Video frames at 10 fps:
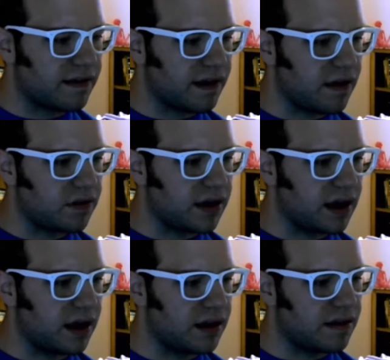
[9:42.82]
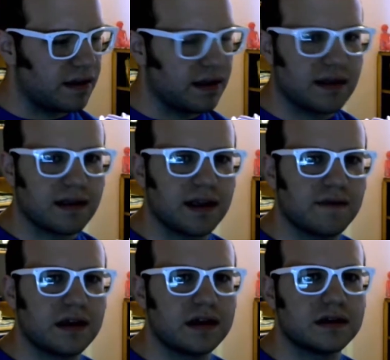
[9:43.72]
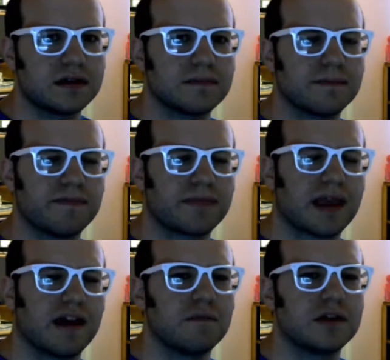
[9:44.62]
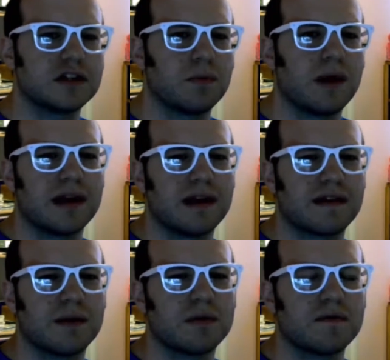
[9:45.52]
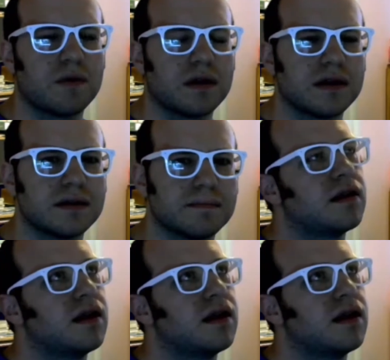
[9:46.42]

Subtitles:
I don't think it's given as much weight as I would have wanted.